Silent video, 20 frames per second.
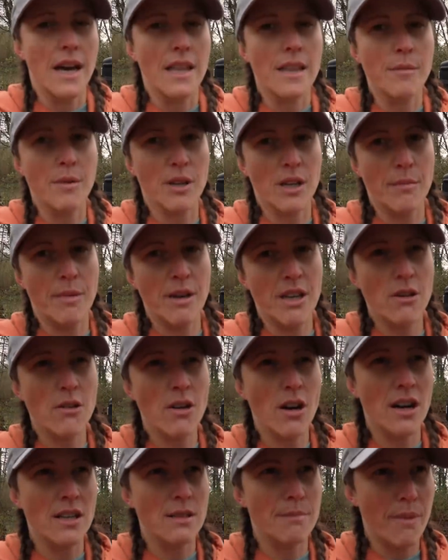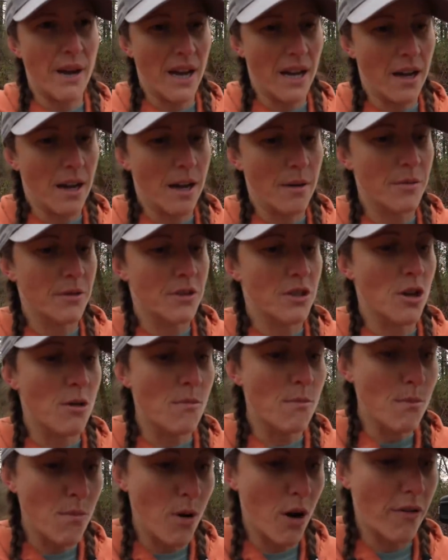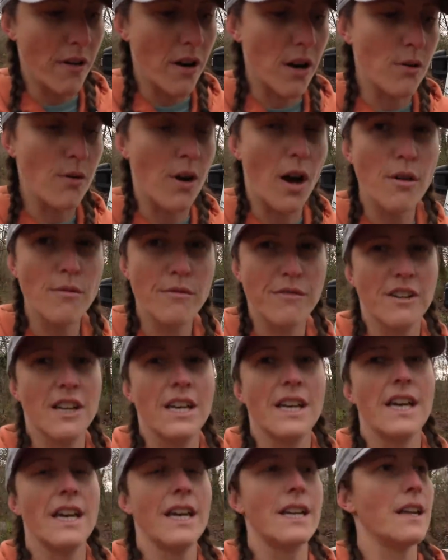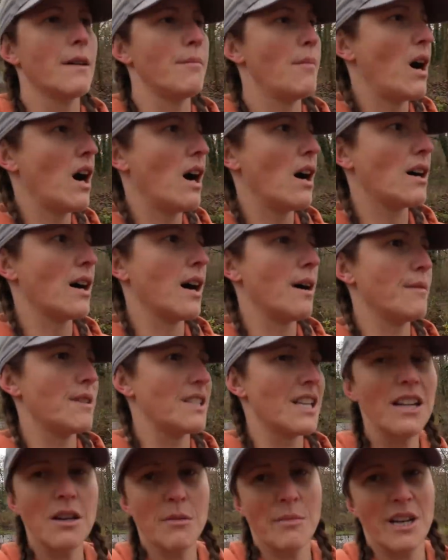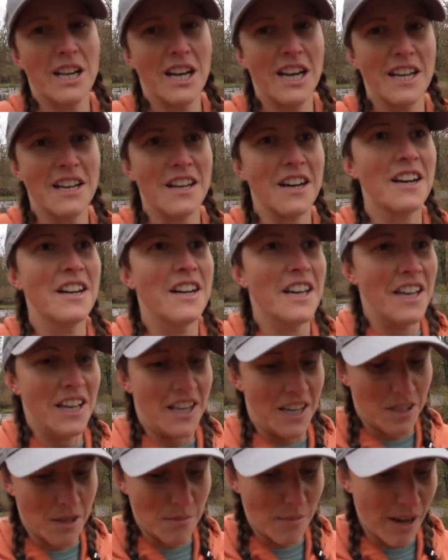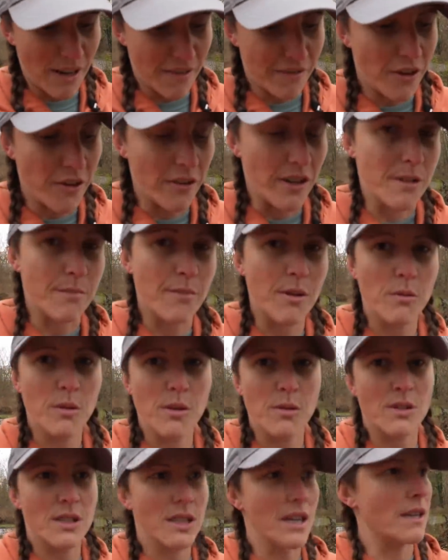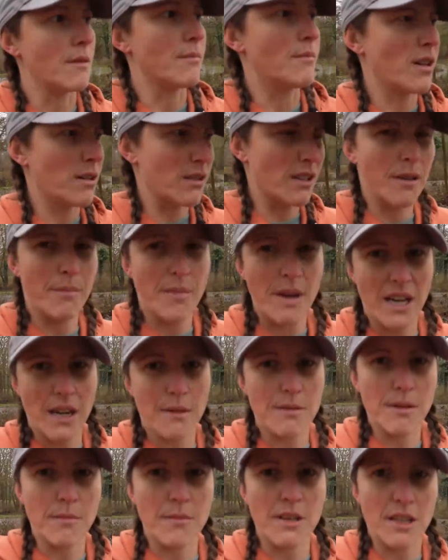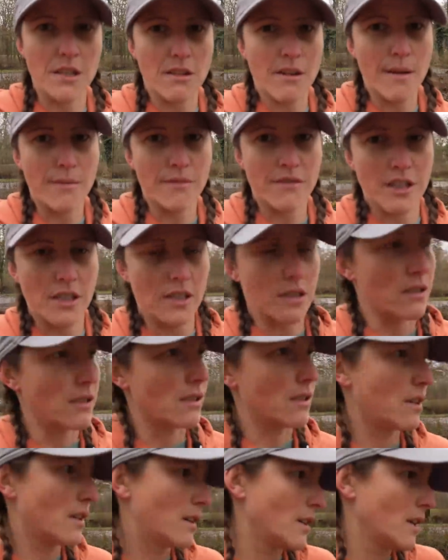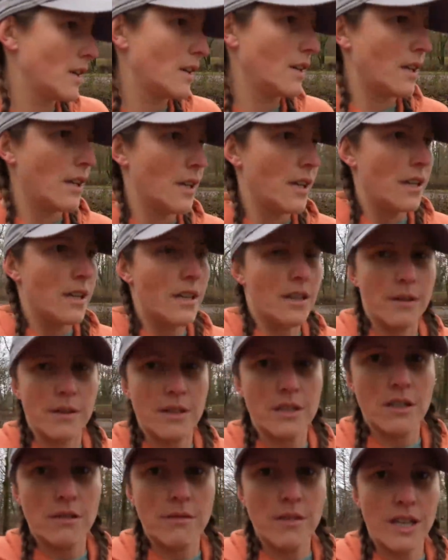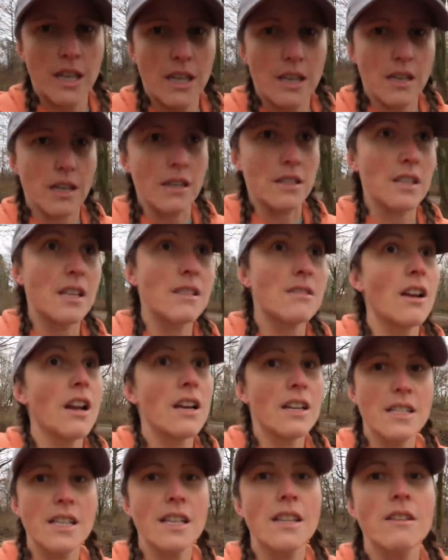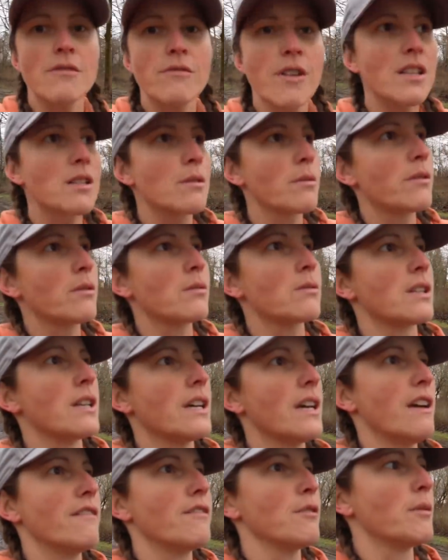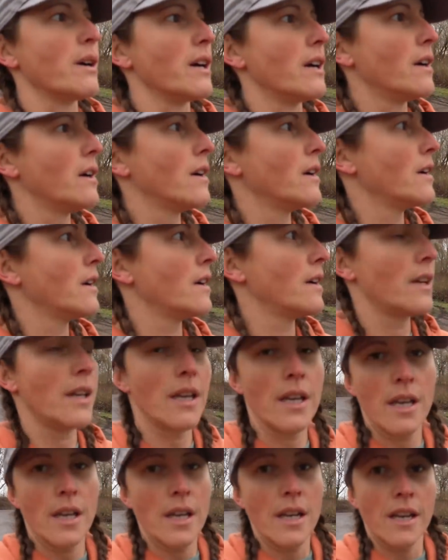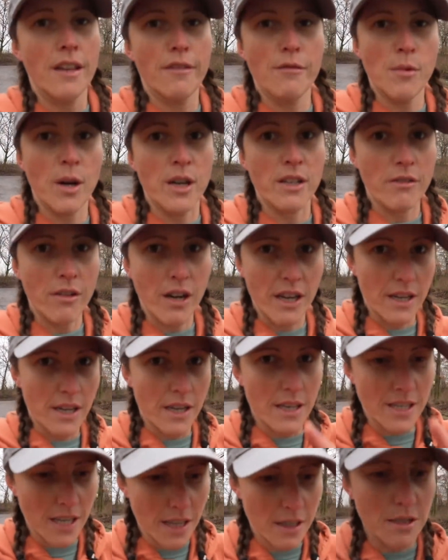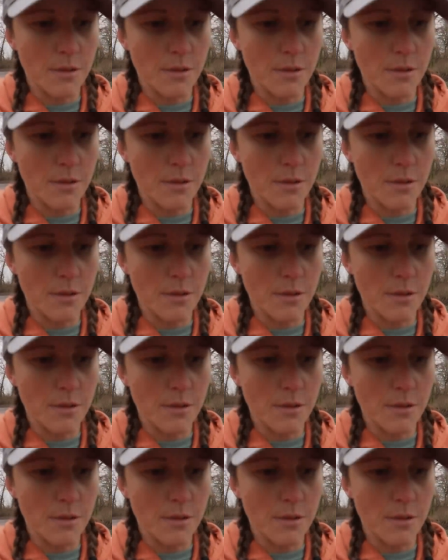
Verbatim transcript: and then we're going to pick you guys back up tomorrow, hopefully in a park up that's a little bit cleaner in the Black Forest, but we'll see. But I'm going to pick up some of this crap first because, you know, it's just ridiculous. There's, like I say, there's red squirrels here everywhere. Never mind. Right, see you